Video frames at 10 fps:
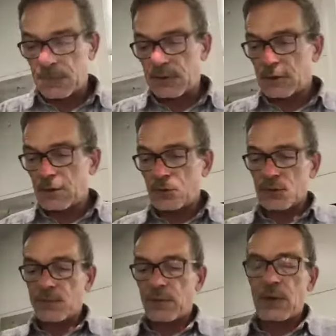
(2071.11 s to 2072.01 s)

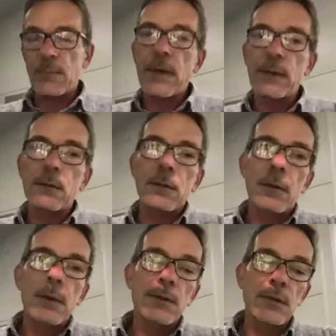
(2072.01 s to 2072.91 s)
teachers, for that matter,
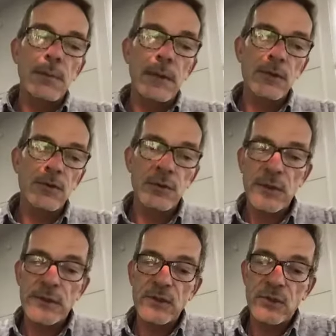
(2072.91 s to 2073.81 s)
some extra
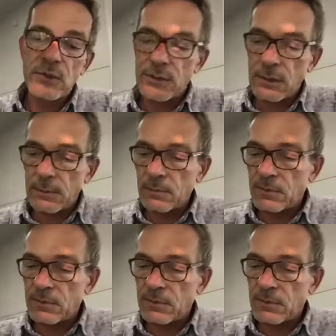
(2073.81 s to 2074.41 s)
transition time